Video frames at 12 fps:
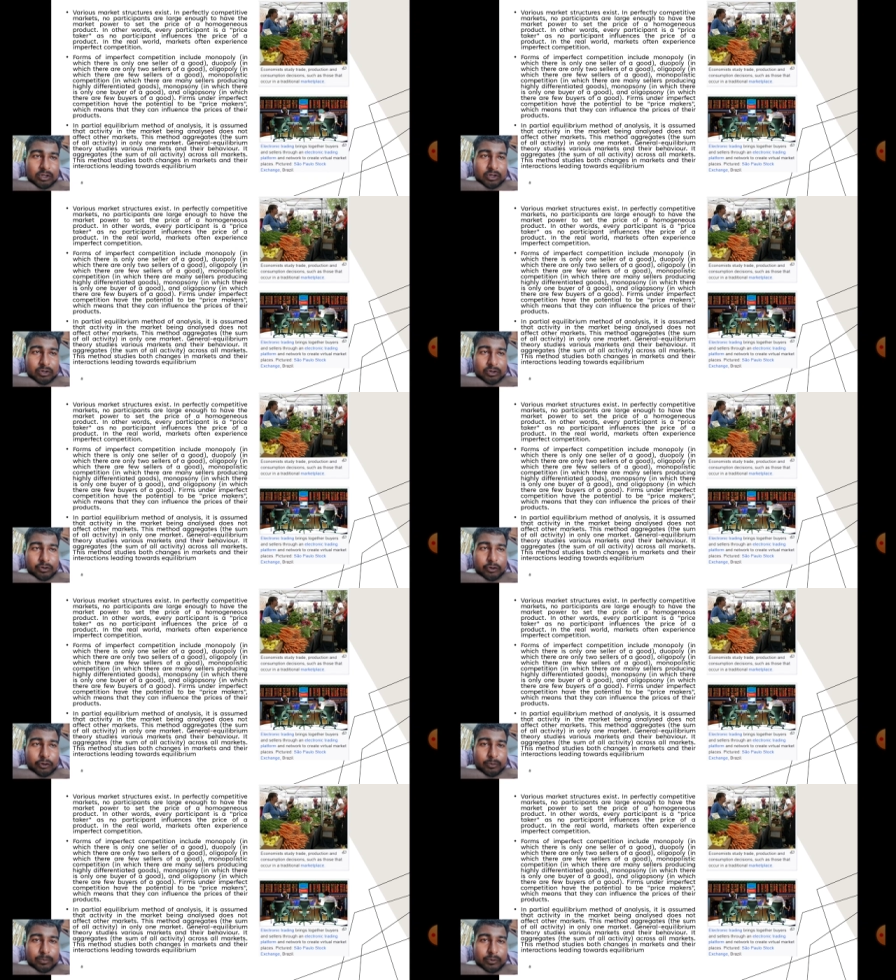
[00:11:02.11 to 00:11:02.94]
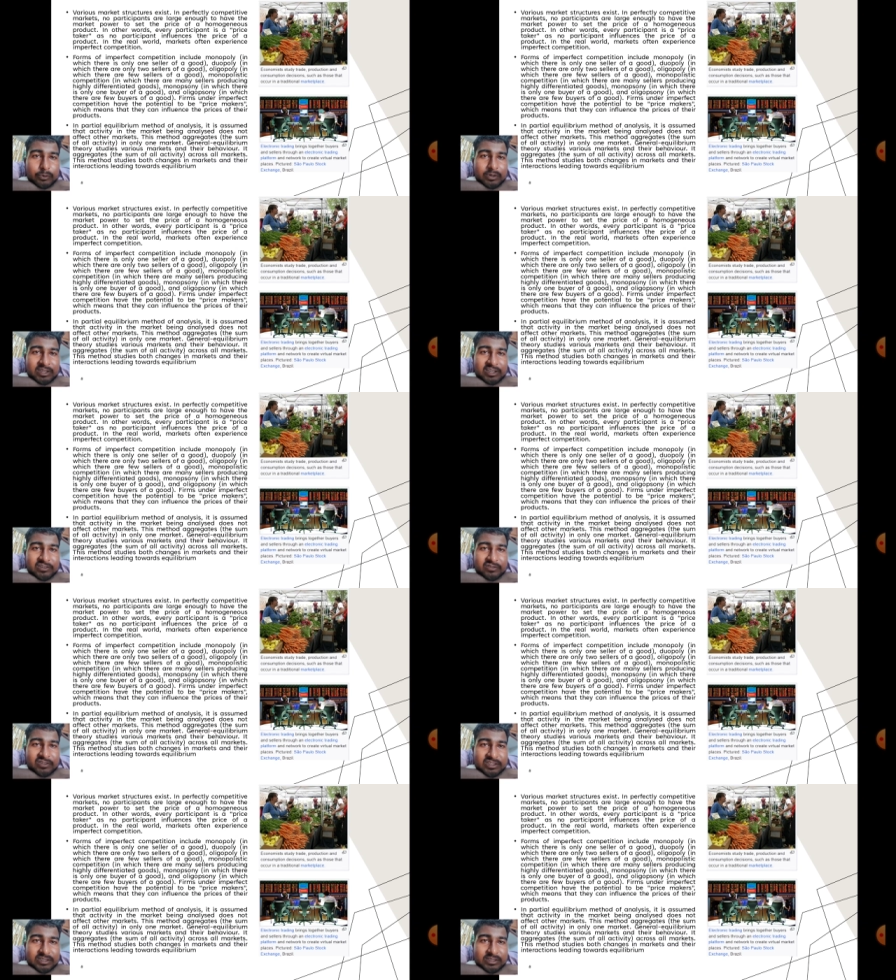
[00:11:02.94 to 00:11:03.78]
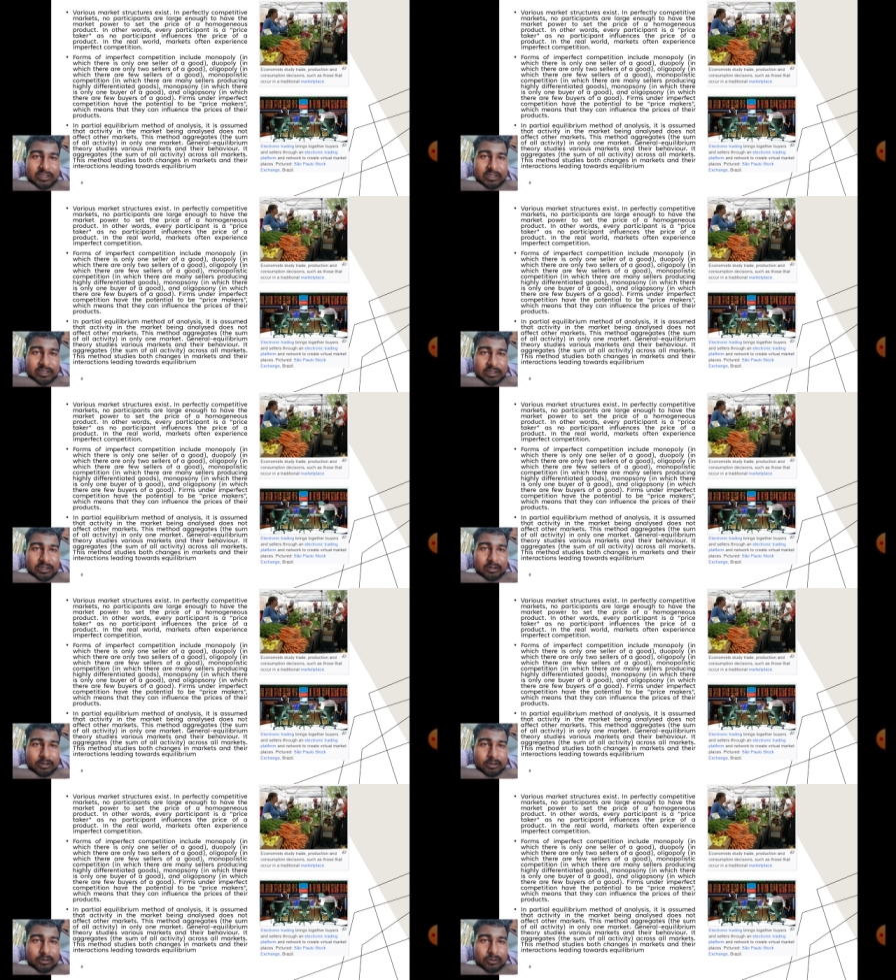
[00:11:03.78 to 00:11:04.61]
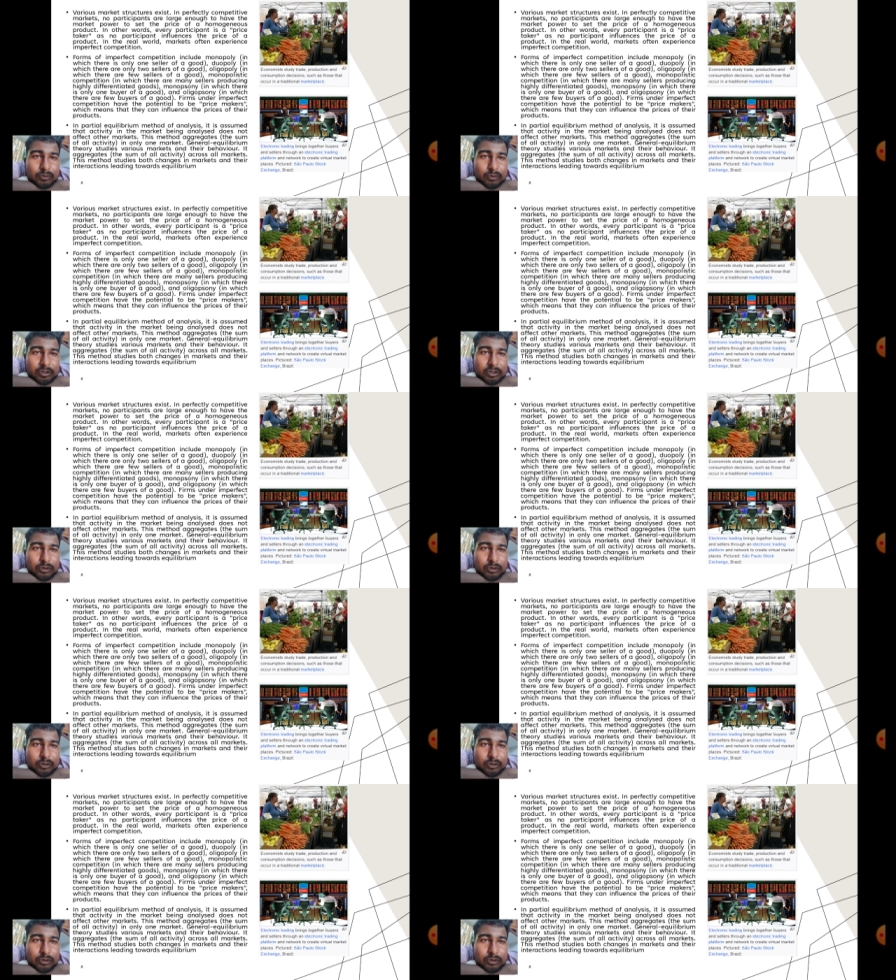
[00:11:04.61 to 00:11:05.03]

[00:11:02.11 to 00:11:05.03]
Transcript: duopoly, in which there are only two